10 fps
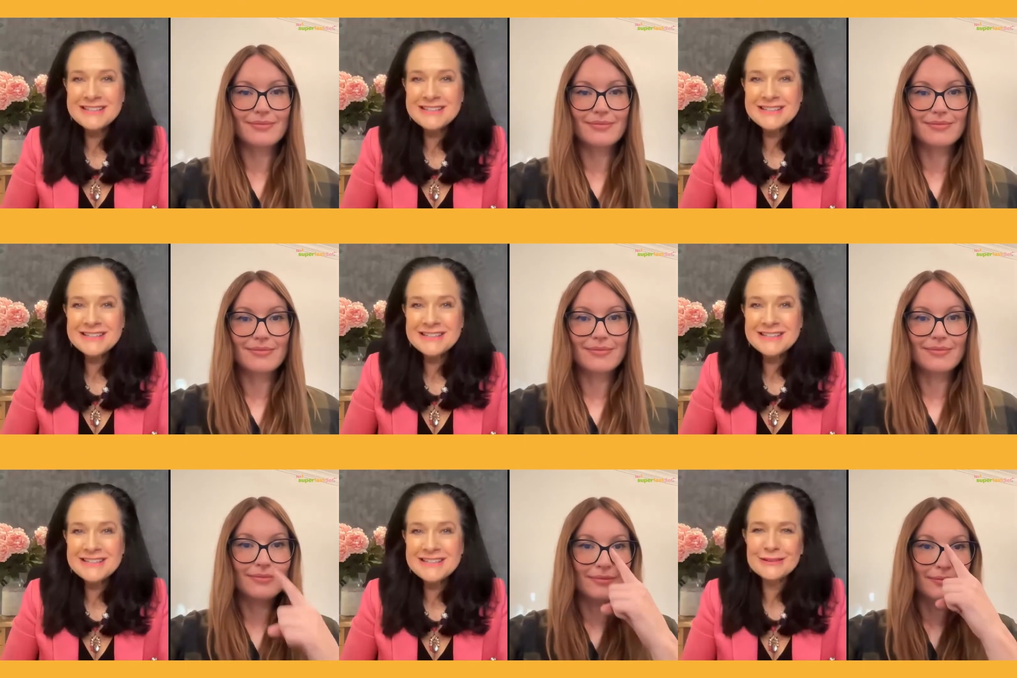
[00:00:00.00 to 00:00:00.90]
Speaker 1: 3-day
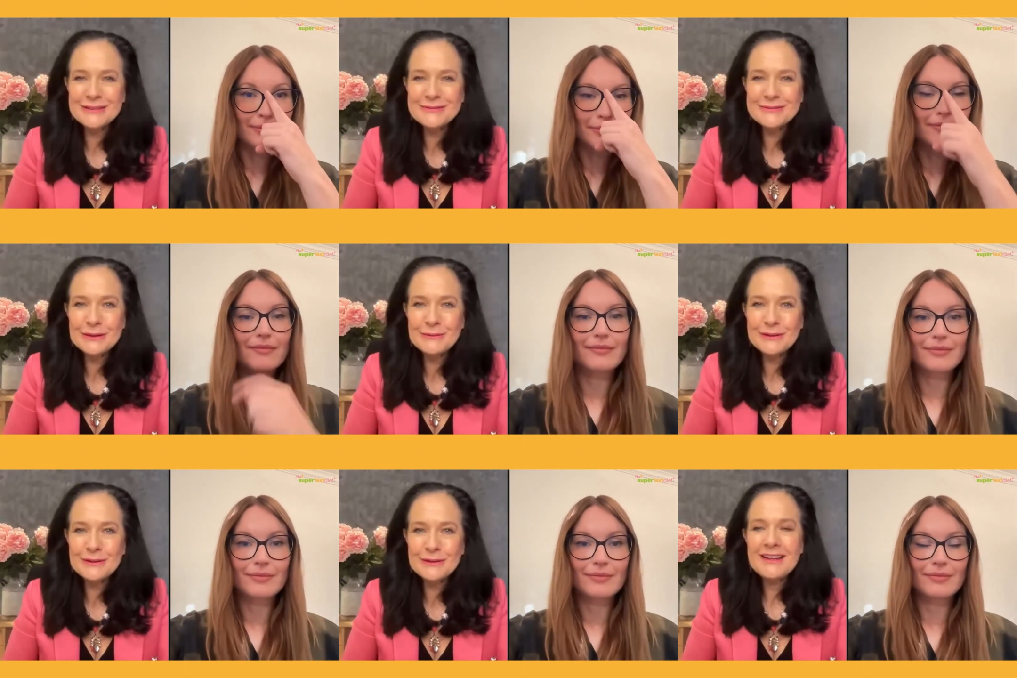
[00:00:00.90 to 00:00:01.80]
method, which we're very
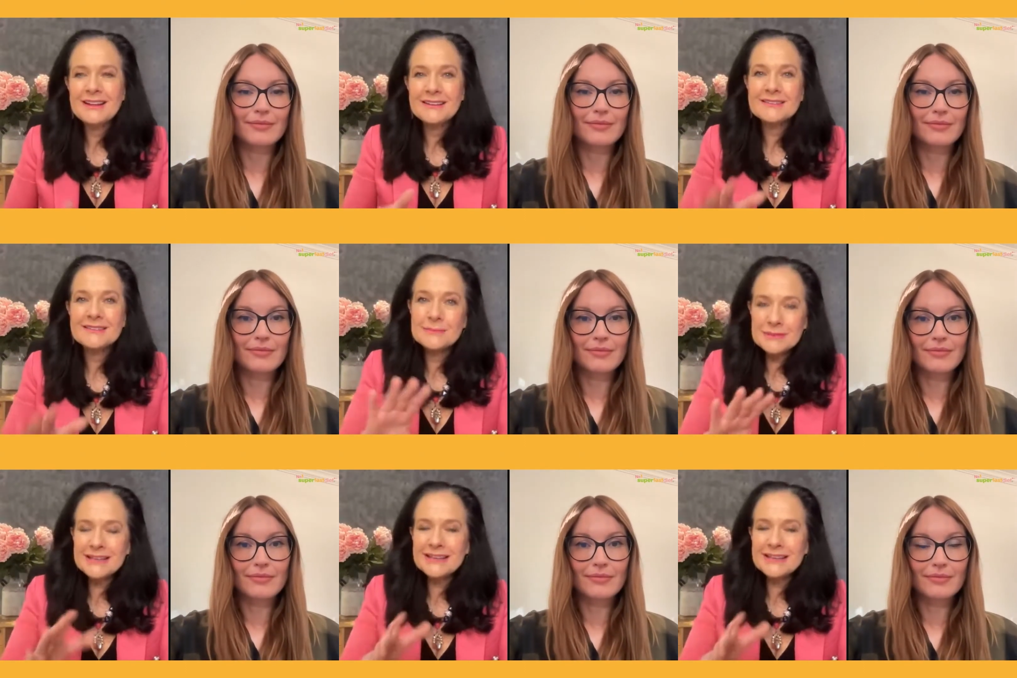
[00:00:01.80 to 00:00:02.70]
familiar with,
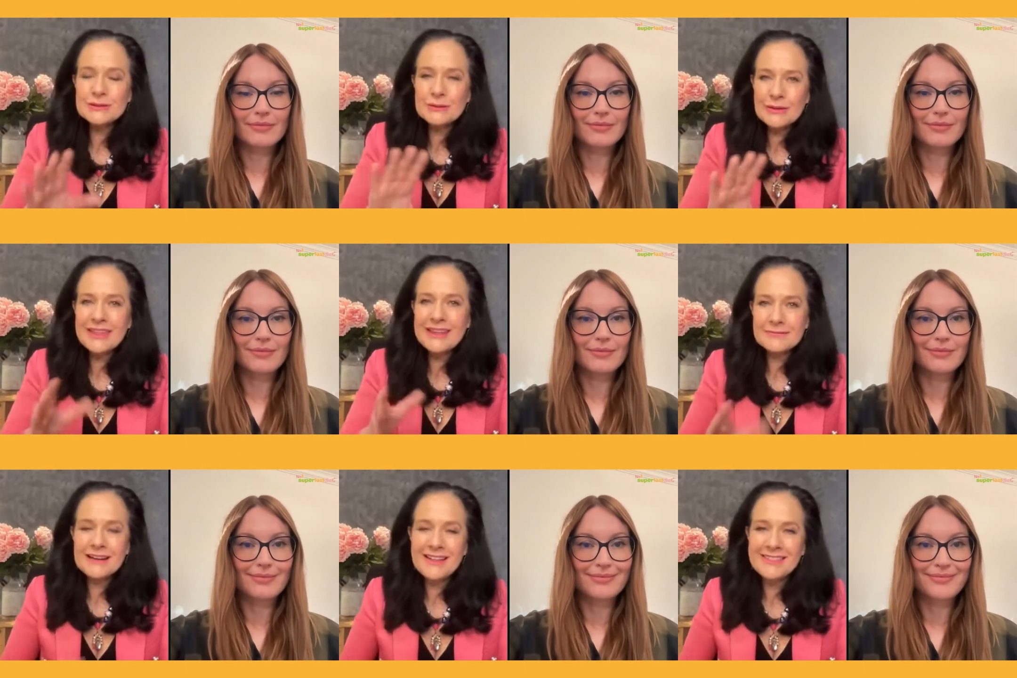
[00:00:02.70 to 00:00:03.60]
similar
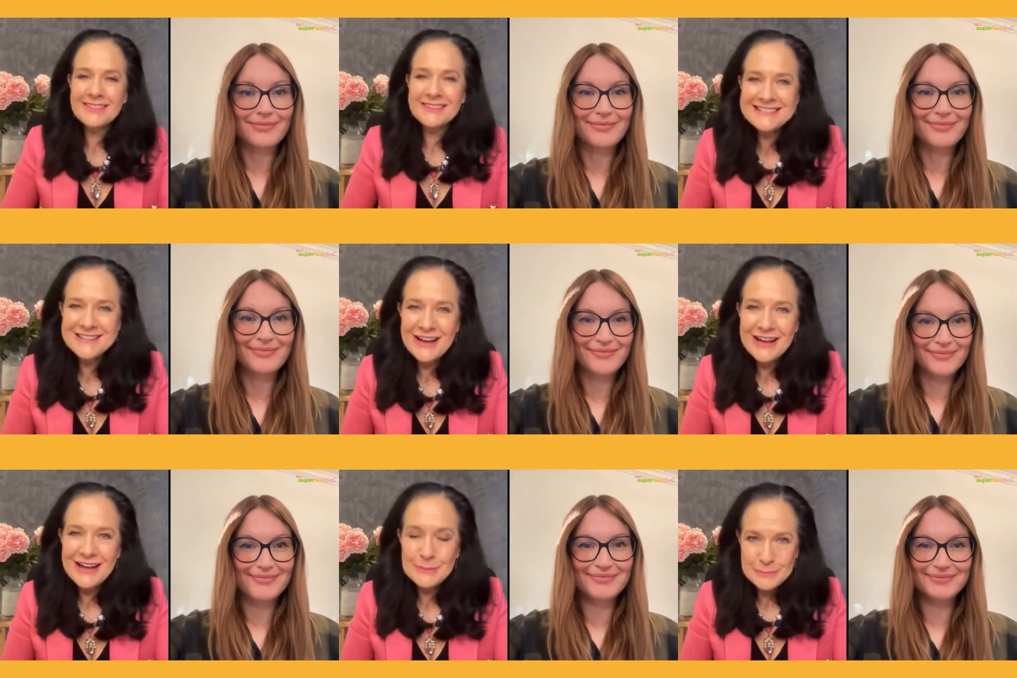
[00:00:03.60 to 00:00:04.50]
to the Every Other
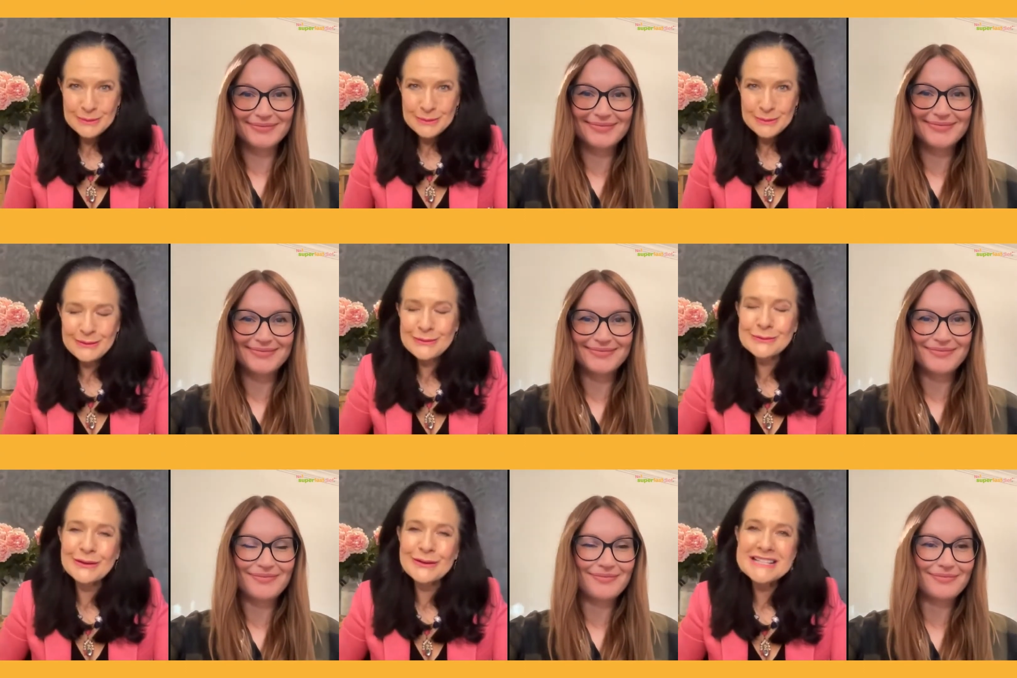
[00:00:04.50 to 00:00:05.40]
Day Diet, the book
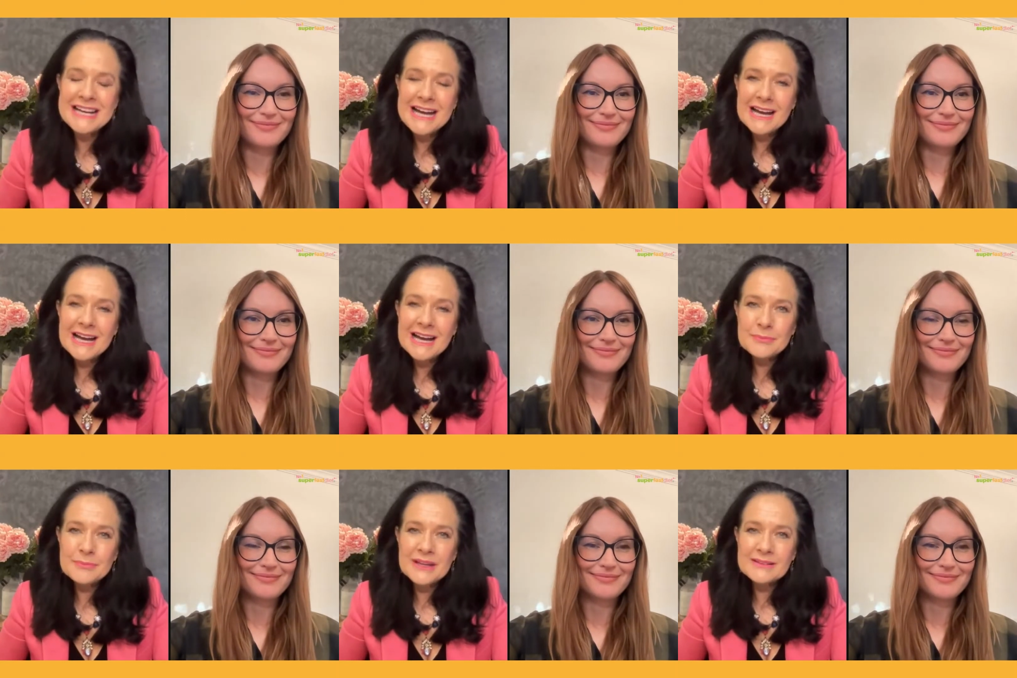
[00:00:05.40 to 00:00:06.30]
that you wrote.
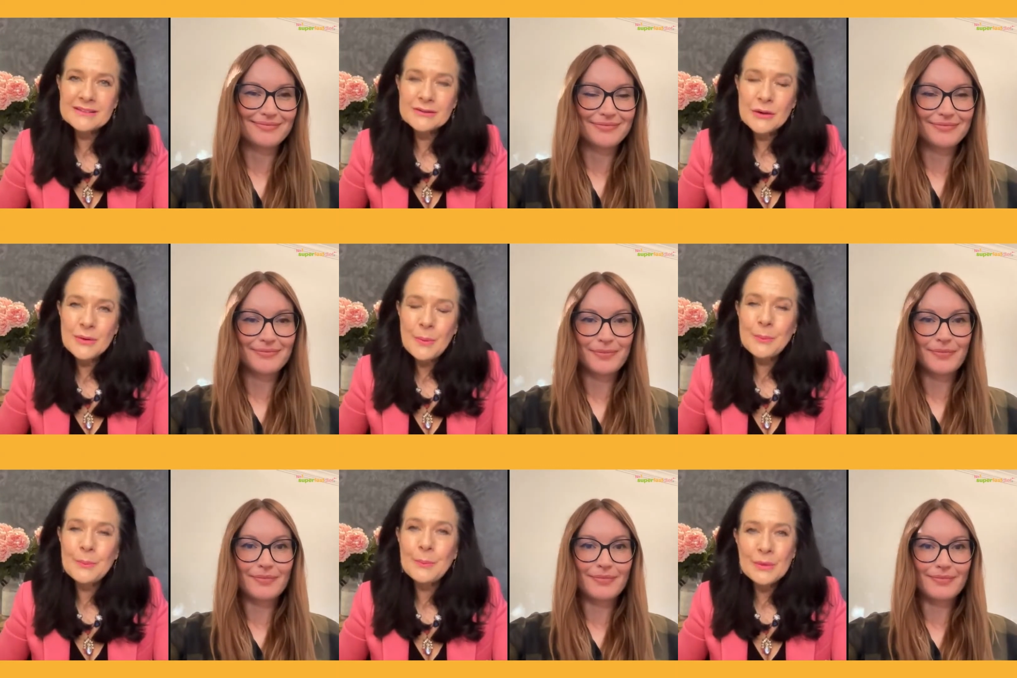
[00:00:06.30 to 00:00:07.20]
So
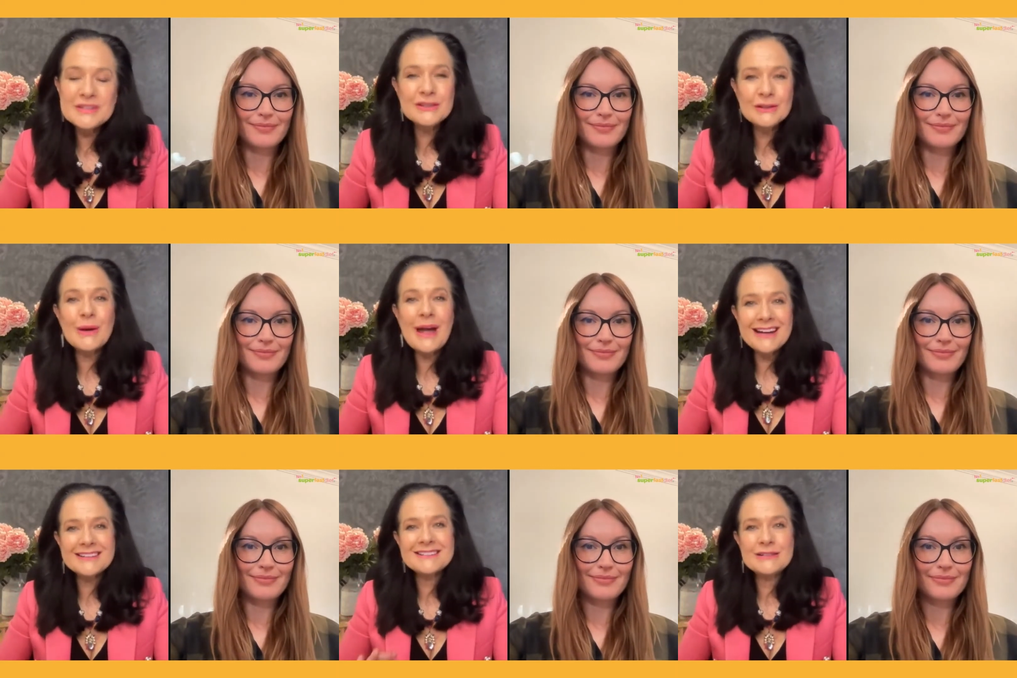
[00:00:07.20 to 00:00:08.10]
what do you
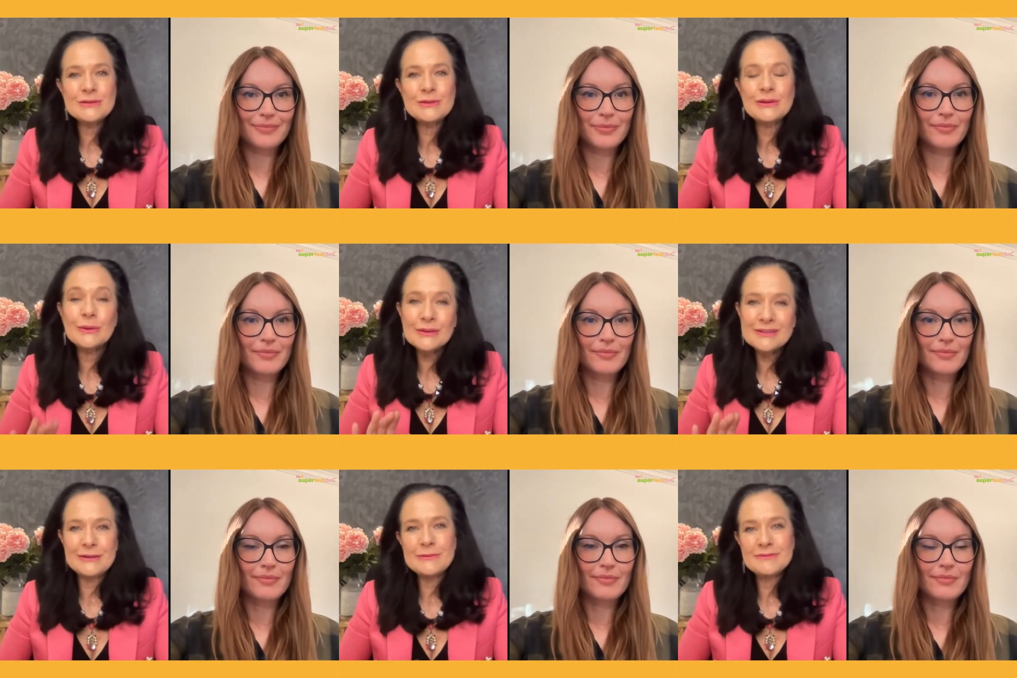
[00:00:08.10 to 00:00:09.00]
actually do
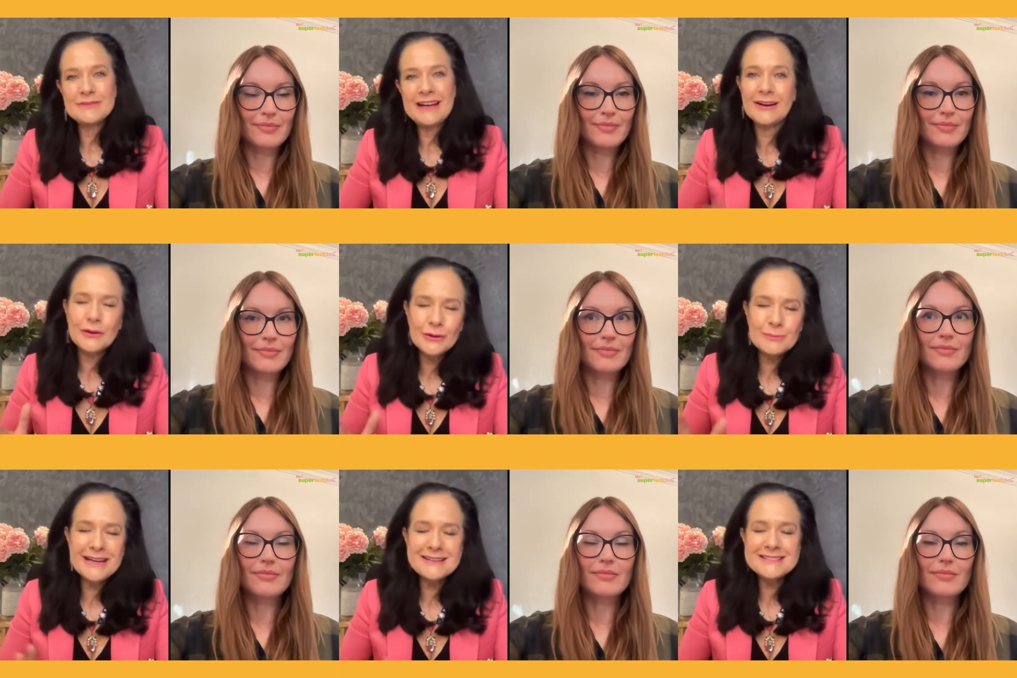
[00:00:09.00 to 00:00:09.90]
yourself now? I know
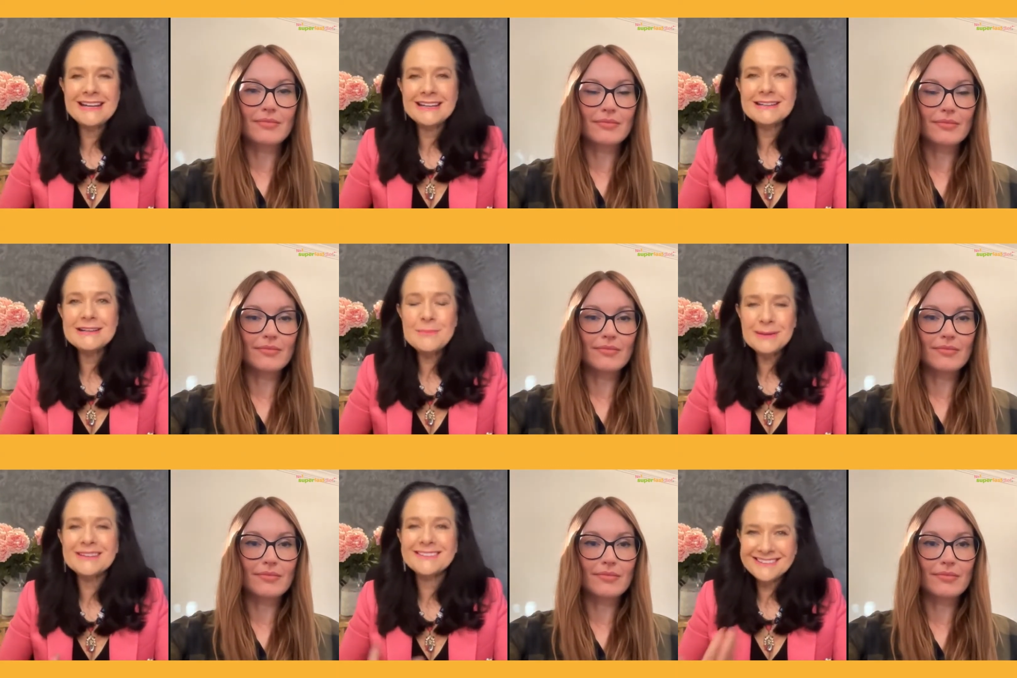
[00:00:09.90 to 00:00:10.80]
you're maintaining, but